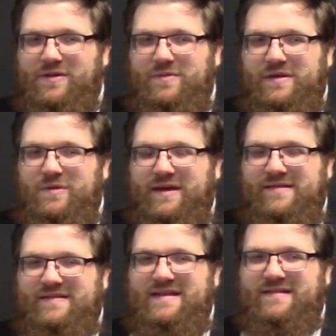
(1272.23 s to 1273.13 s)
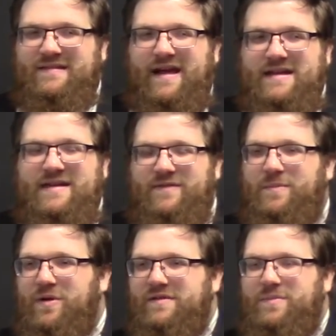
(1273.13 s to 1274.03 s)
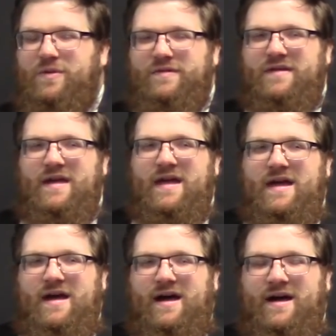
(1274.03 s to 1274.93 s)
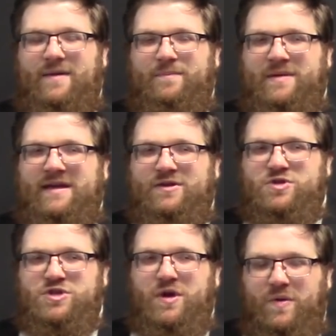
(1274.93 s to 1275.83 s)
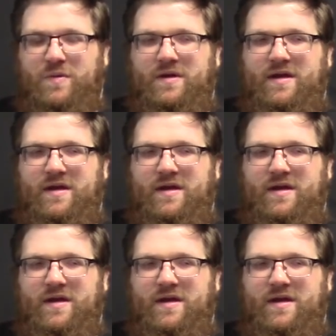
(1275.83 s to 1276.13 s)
You can see scientific principles being shown,